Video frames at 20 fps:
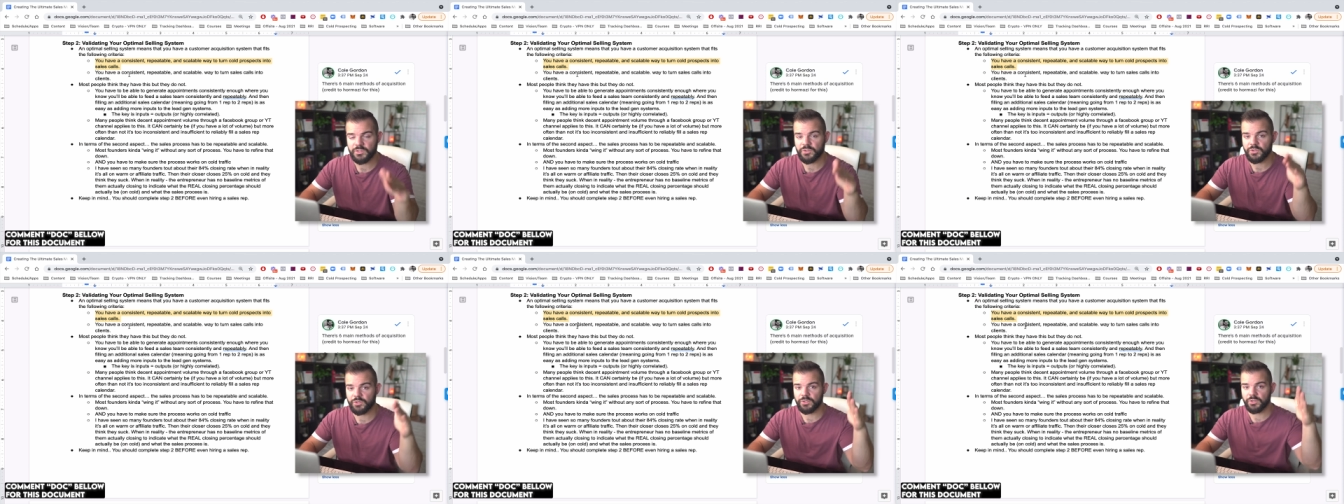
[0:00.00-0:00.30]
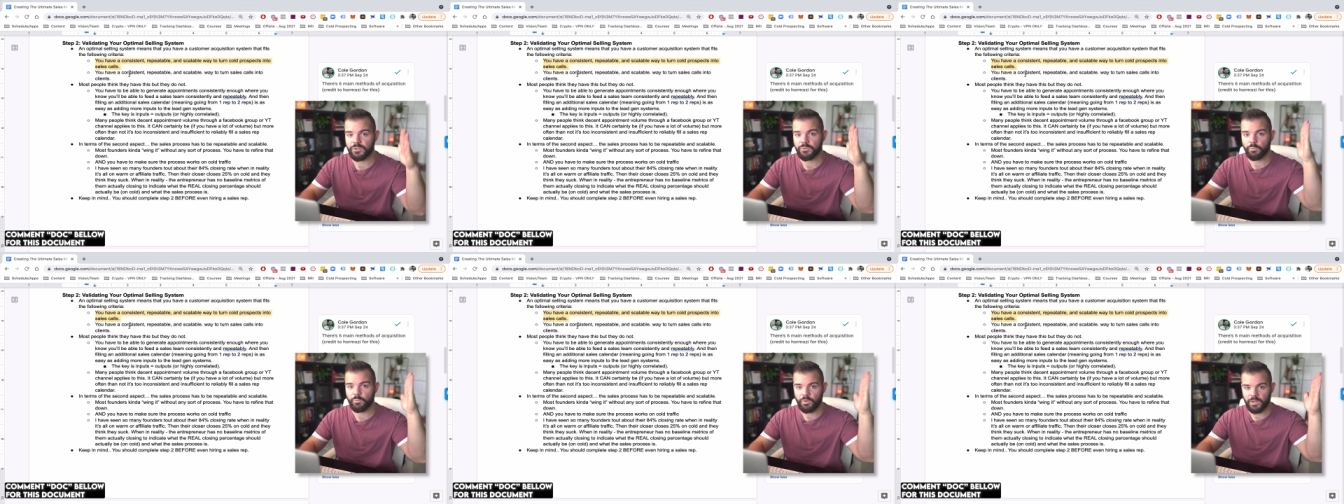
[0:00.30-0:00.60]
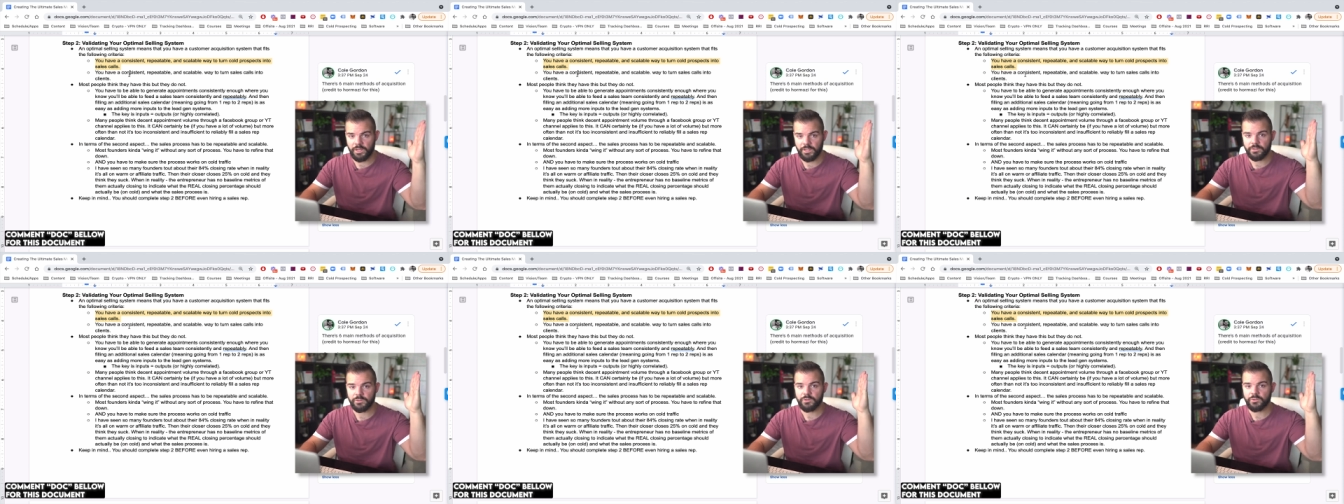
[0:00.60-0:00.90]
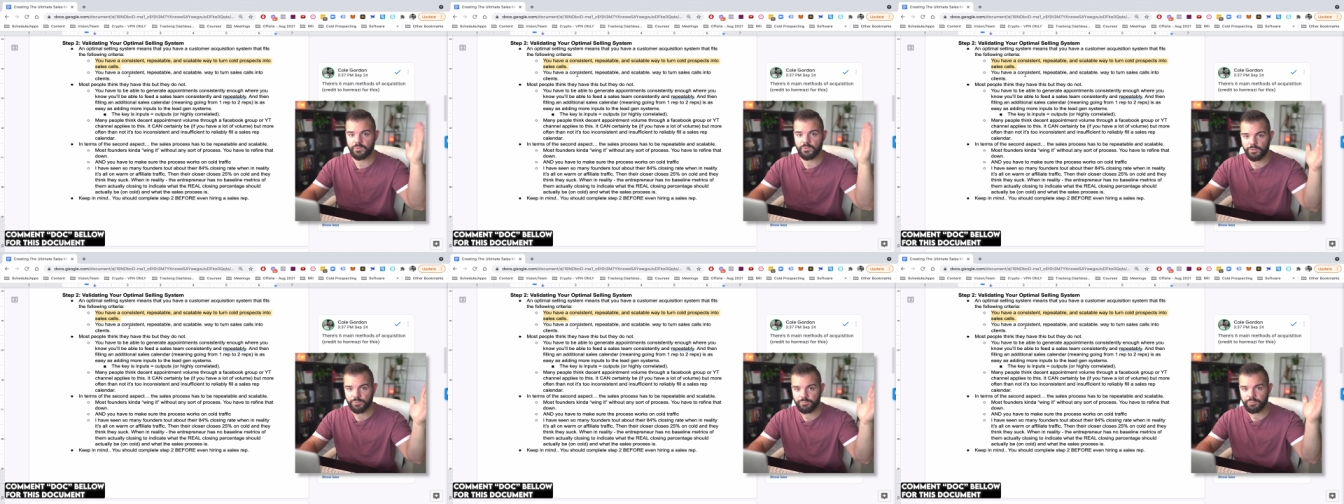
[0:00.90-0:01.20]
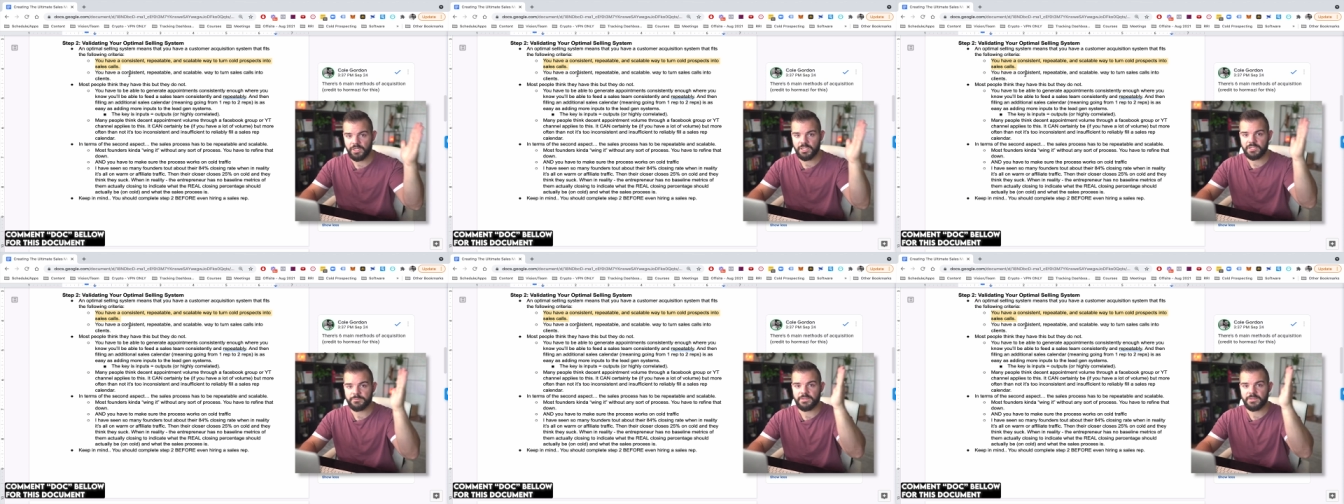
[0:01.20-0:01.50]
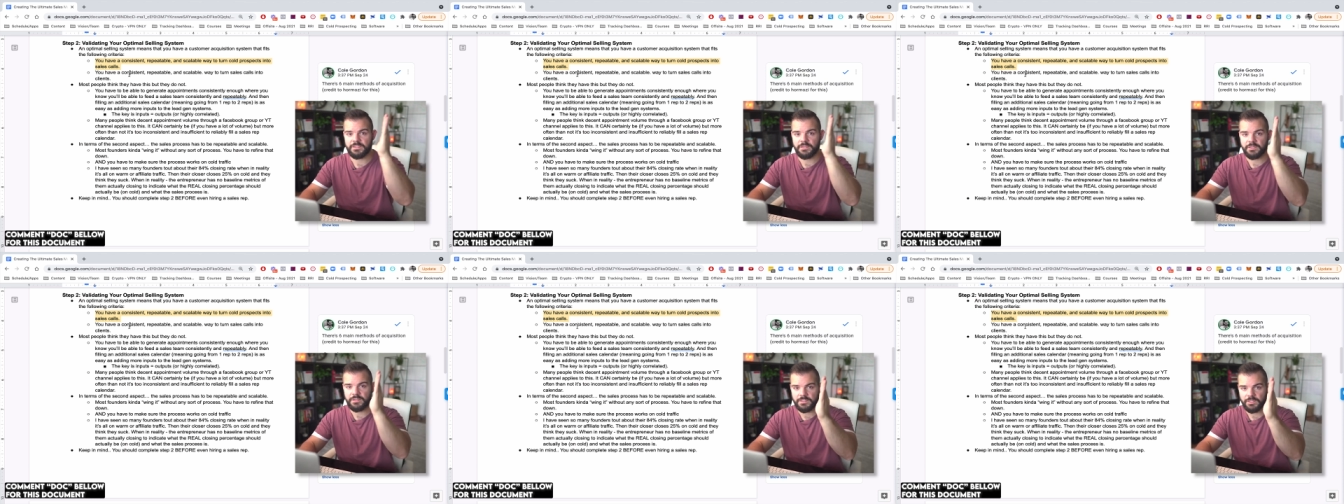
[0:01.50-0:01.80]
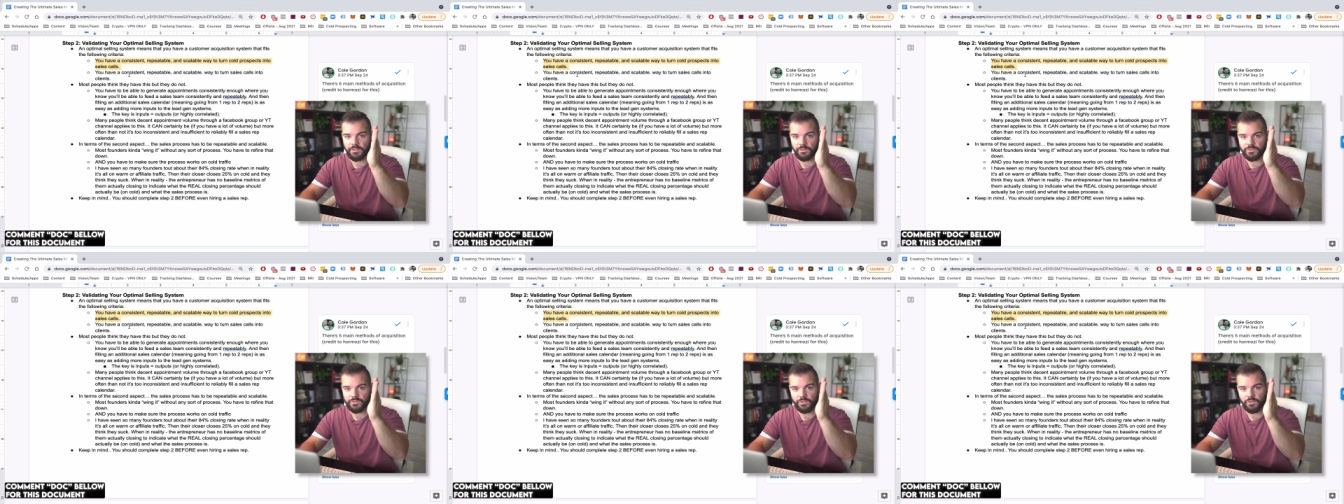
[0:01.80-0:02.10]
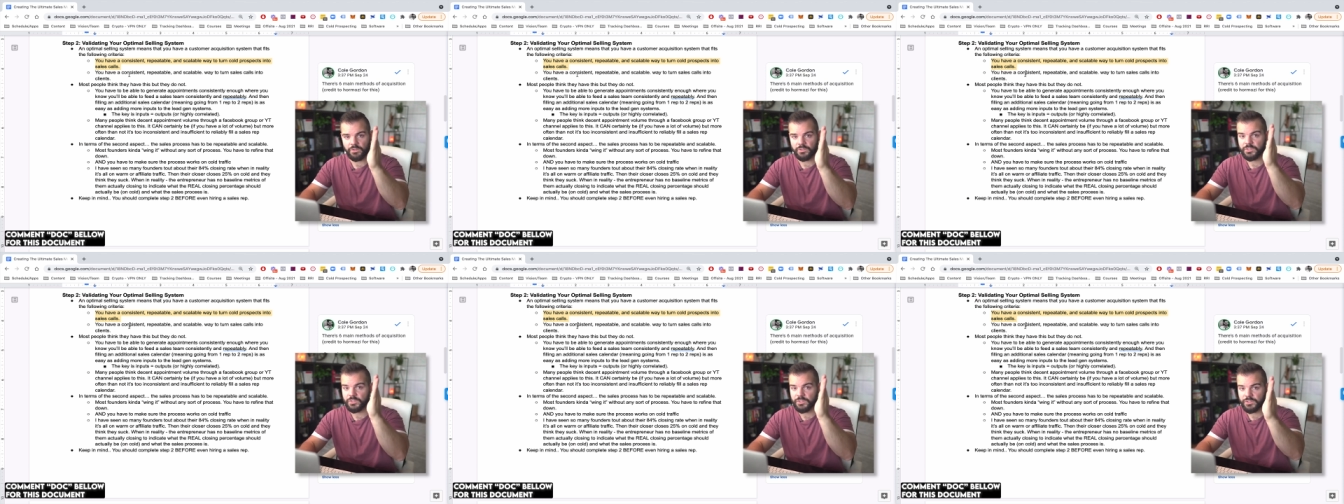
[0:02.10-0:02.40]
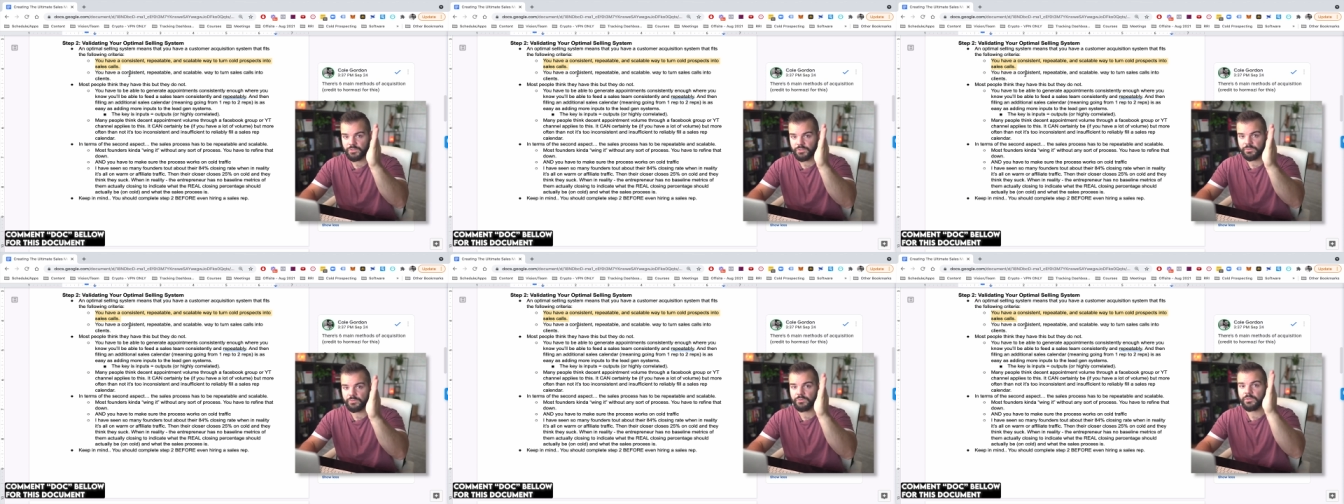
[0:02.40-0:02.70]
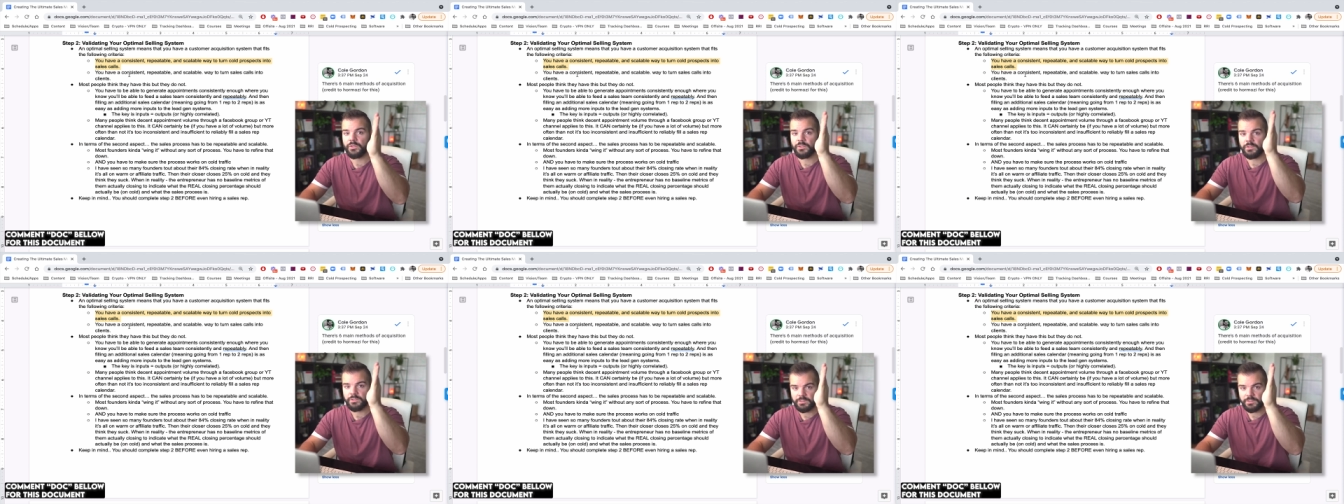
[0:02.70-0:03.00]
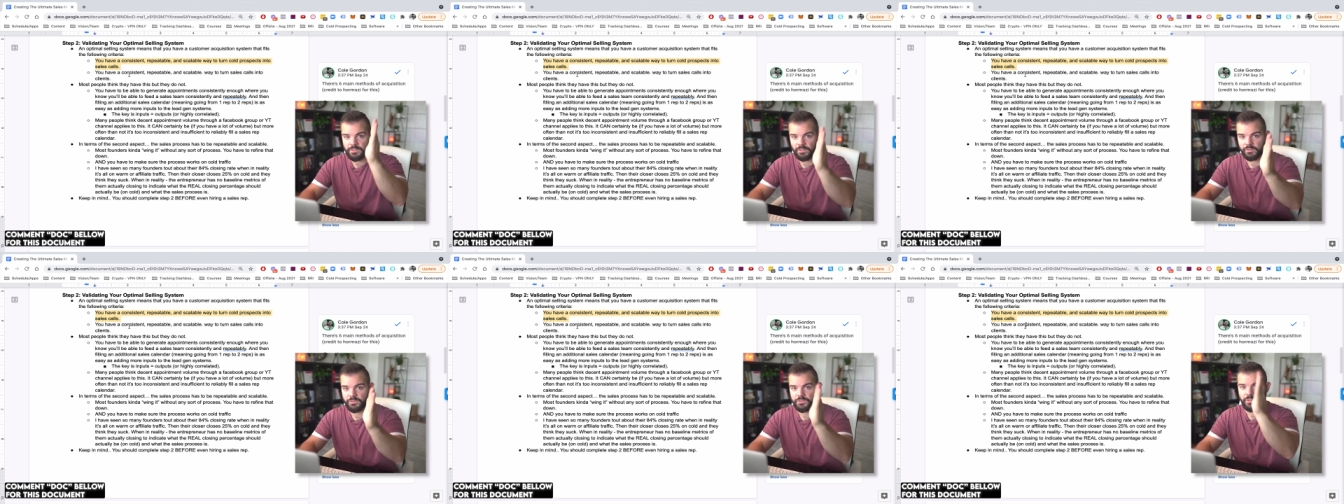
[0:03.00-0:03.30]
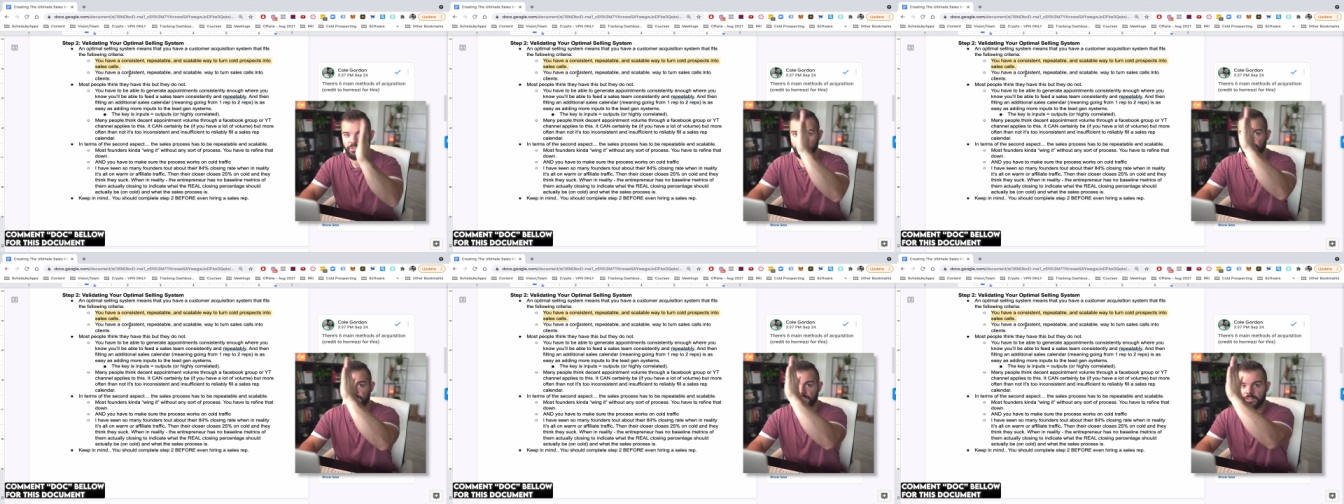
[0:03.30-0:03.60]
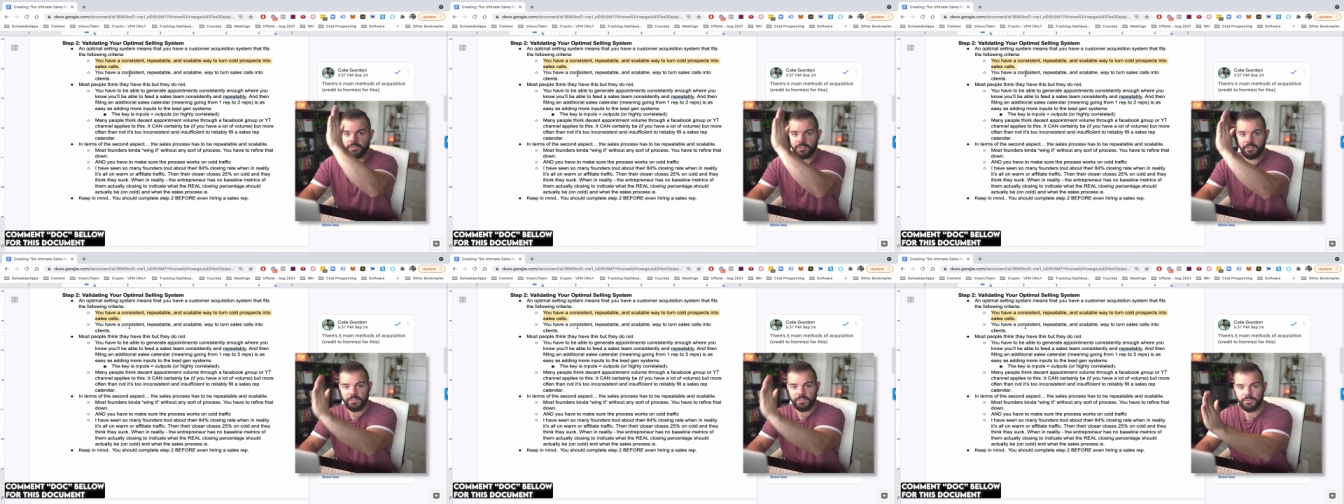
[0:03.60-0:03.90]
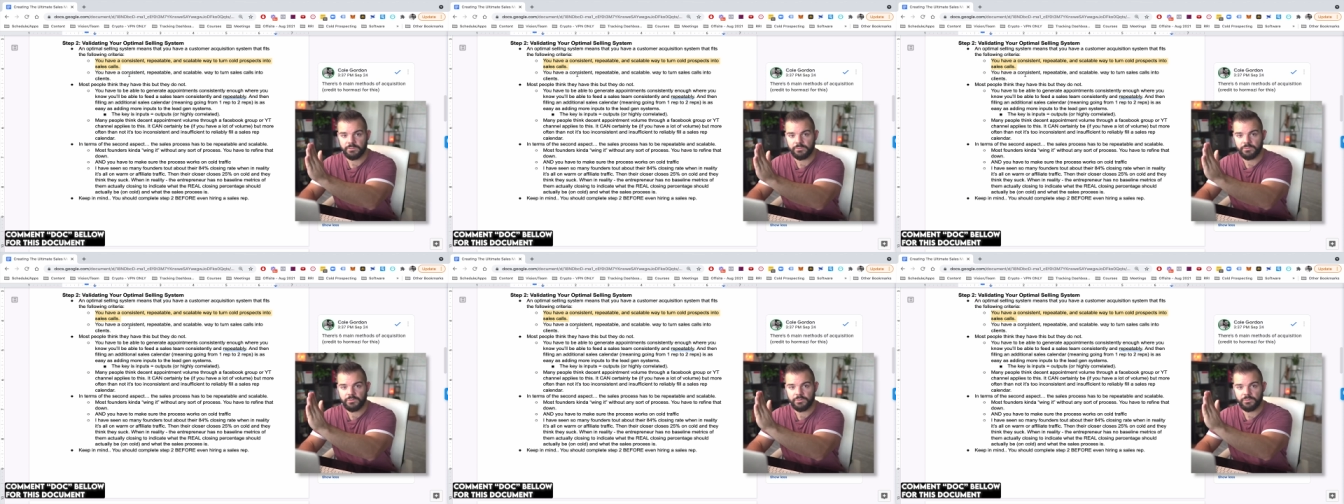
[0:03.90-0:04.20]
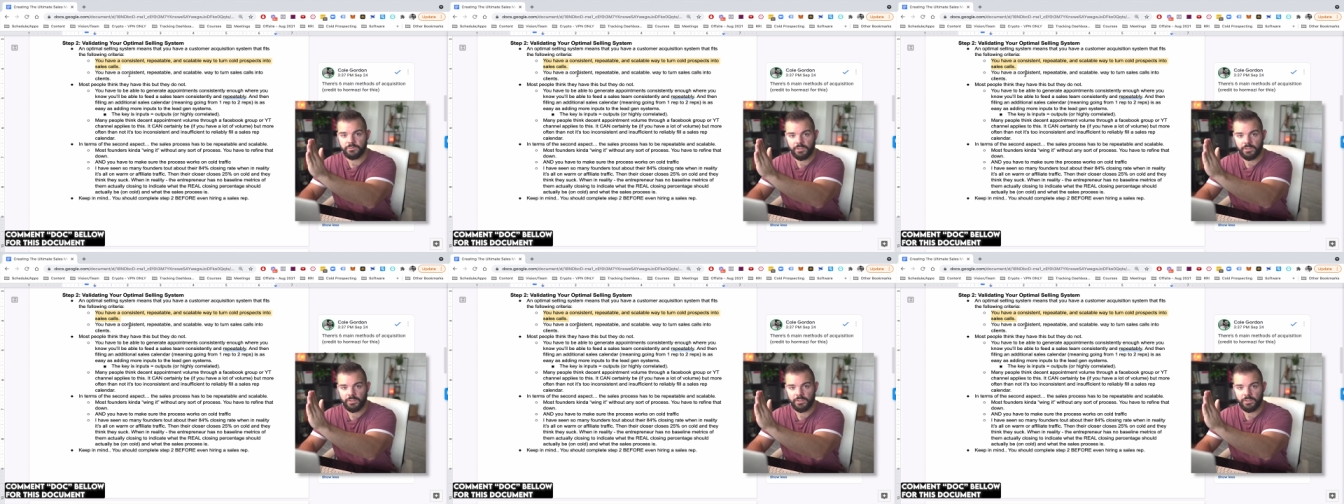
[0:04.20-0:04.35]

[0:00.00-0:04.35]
to turn one, cold prospects into sales calls, and two, sales calls into